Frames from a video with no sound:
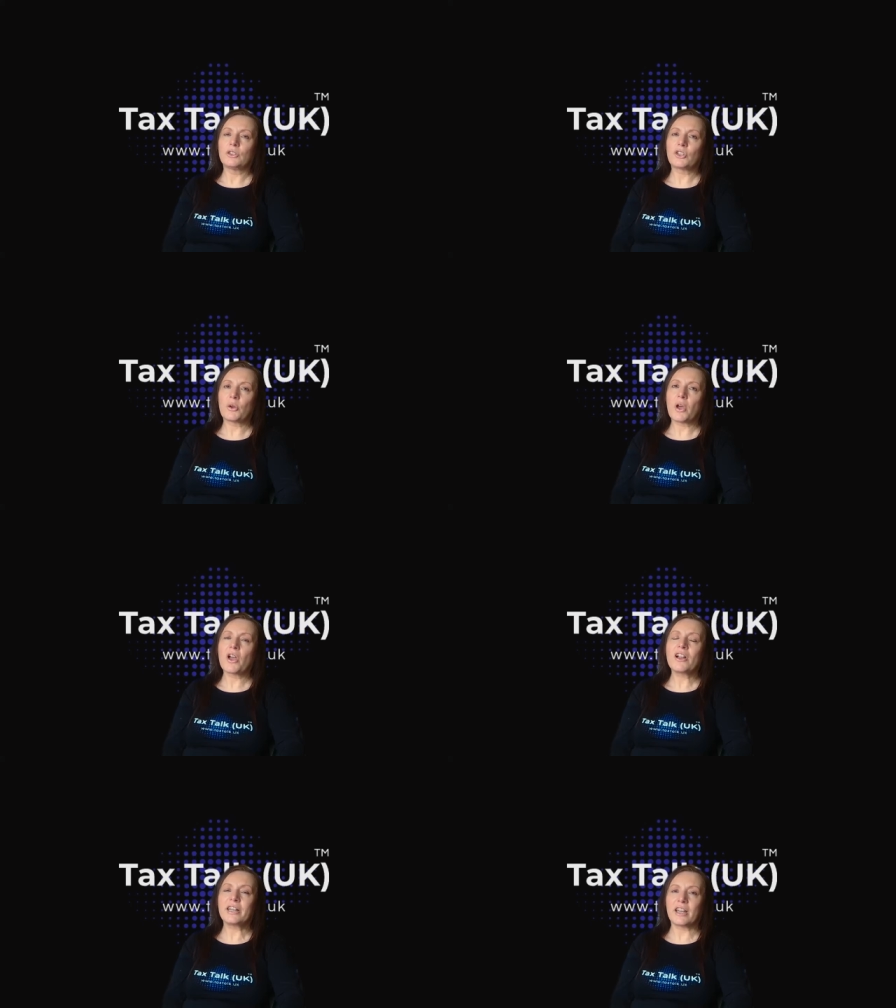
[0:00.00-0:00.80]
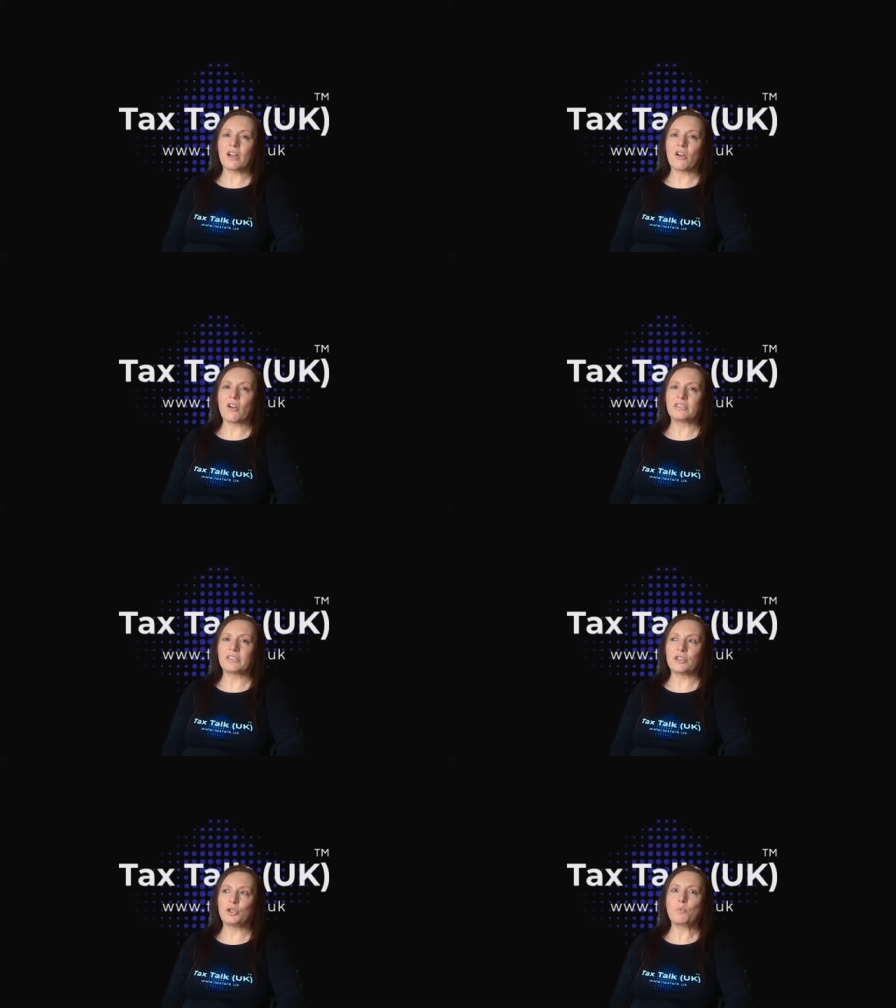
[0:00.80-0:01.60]
So earlier I
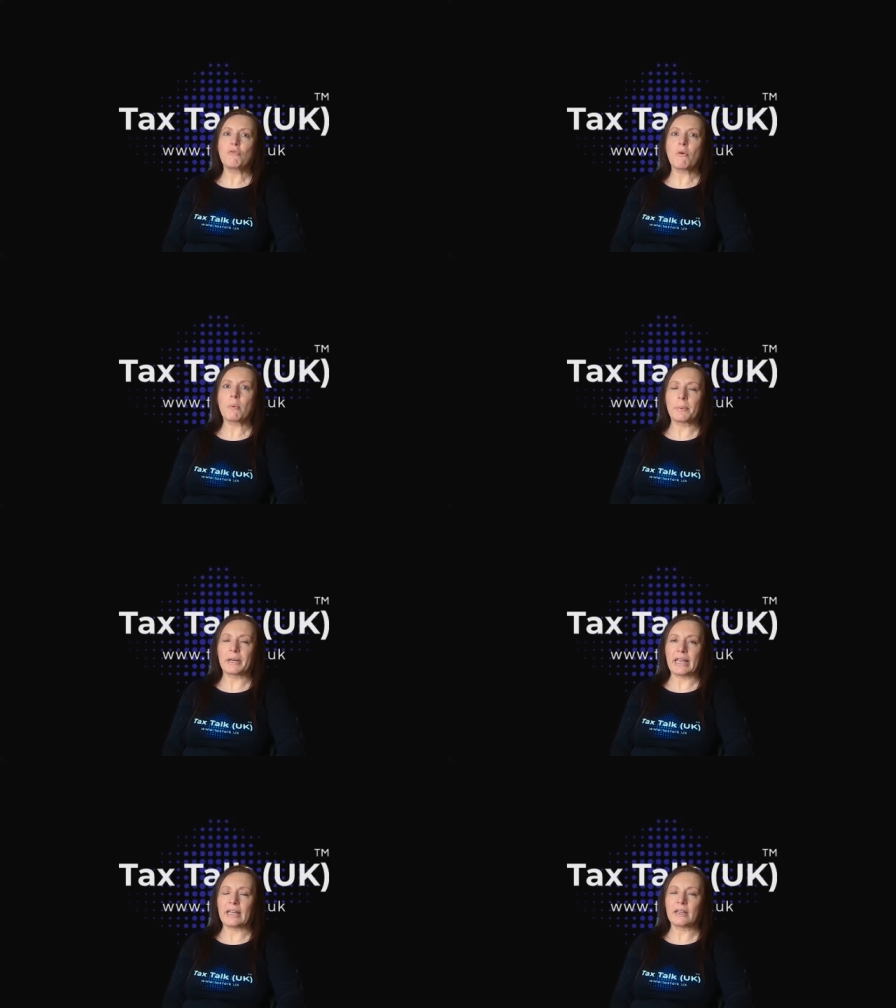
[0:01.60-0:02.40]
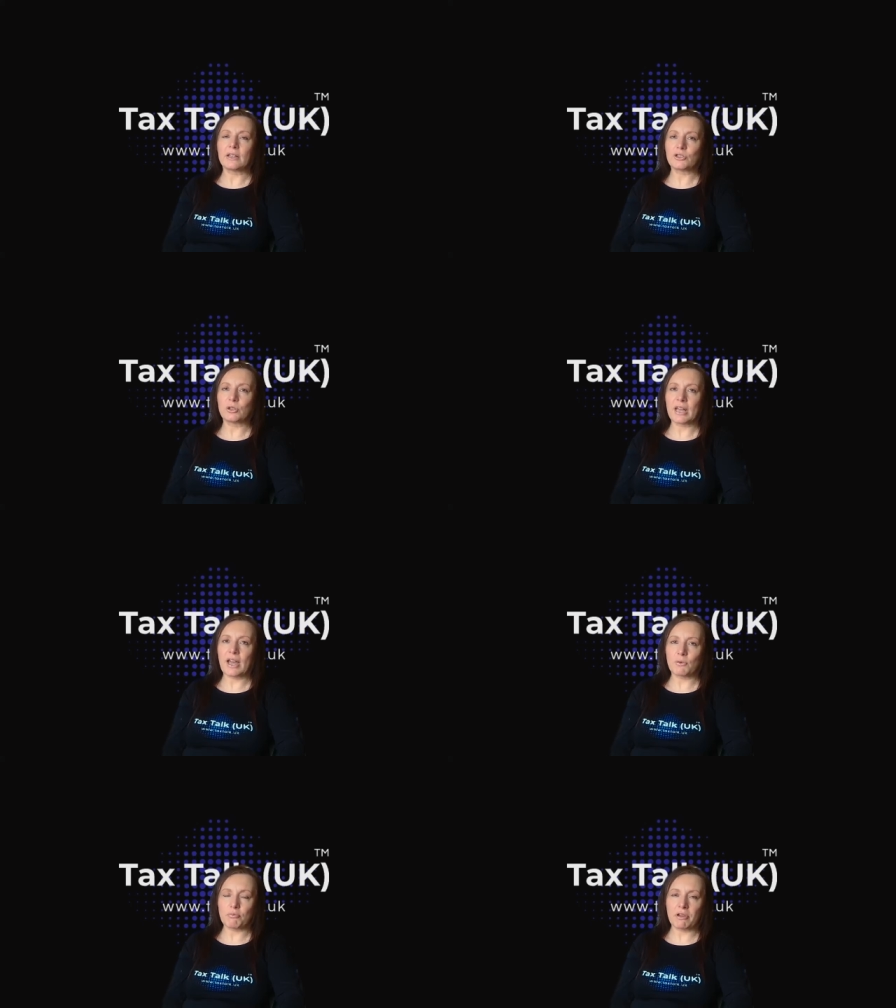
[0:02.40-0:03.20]
said you probably should
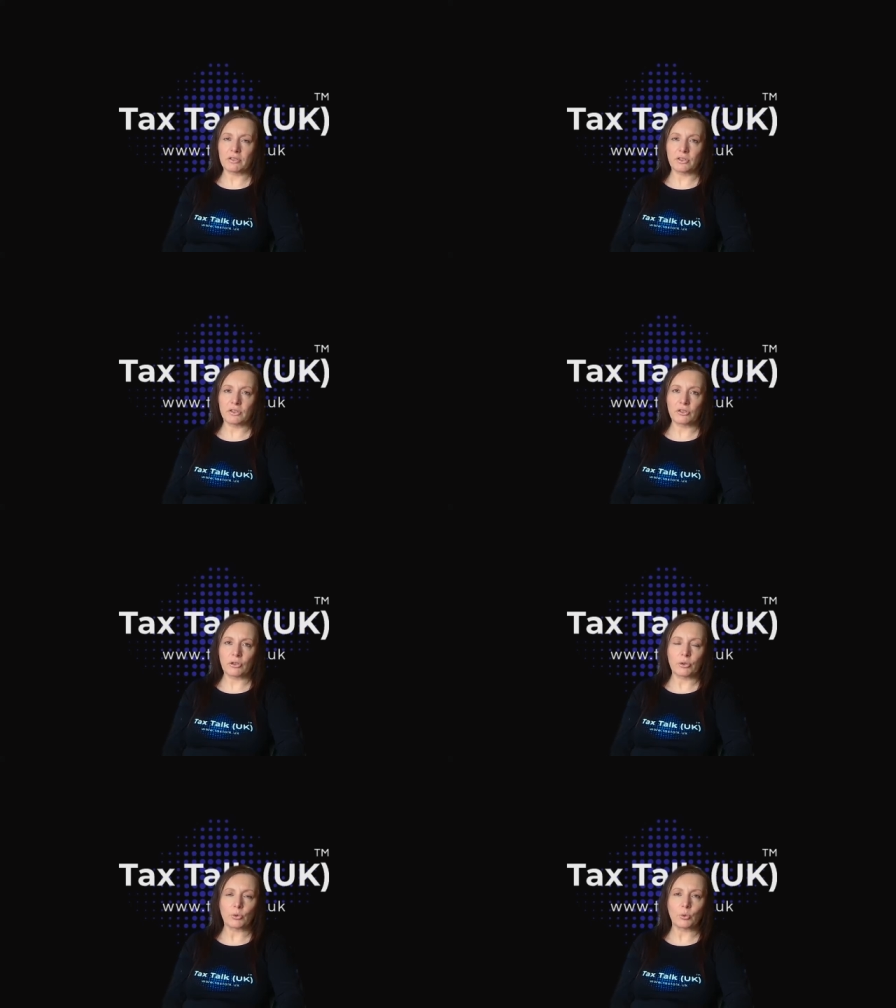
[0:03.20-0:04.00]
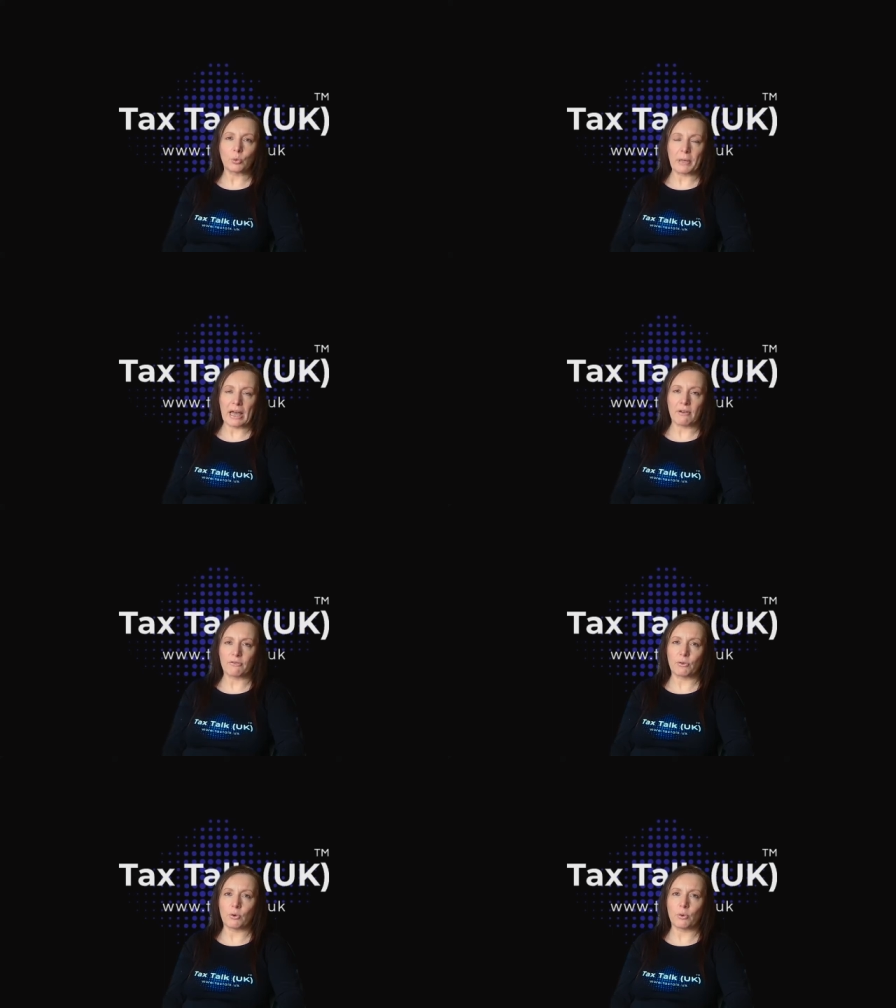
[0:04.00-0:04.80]
have a presence on all
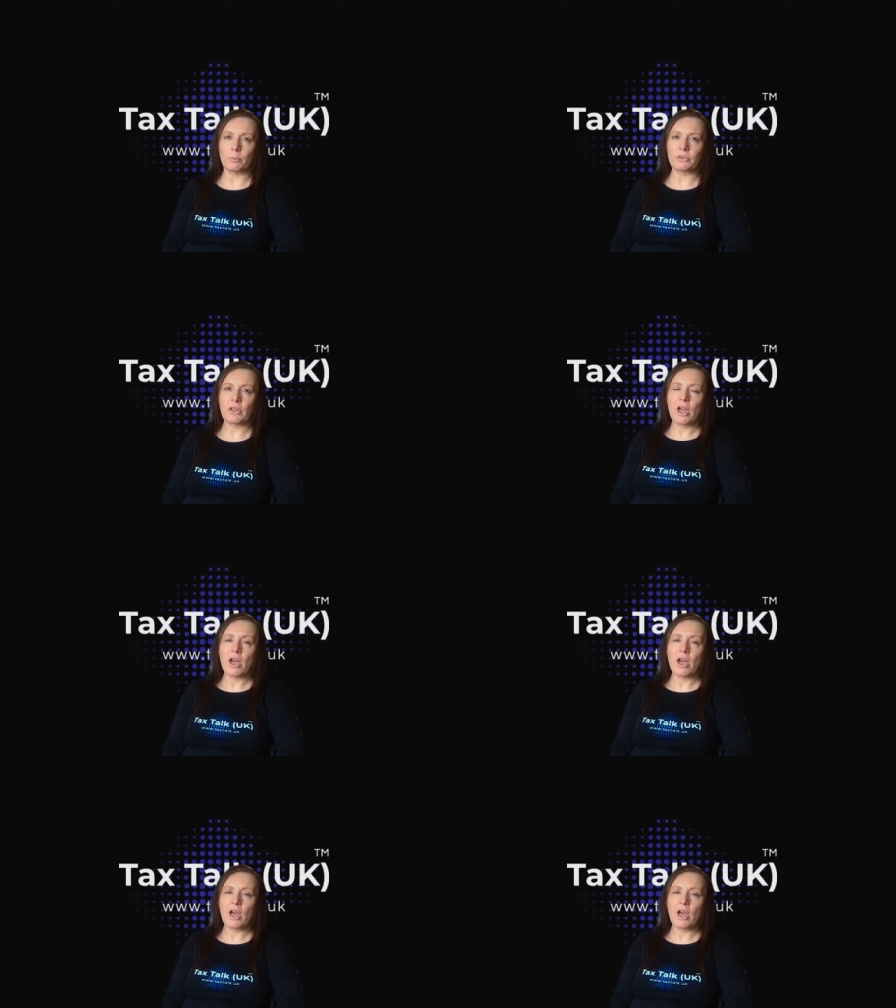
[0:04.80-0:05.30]
platforms.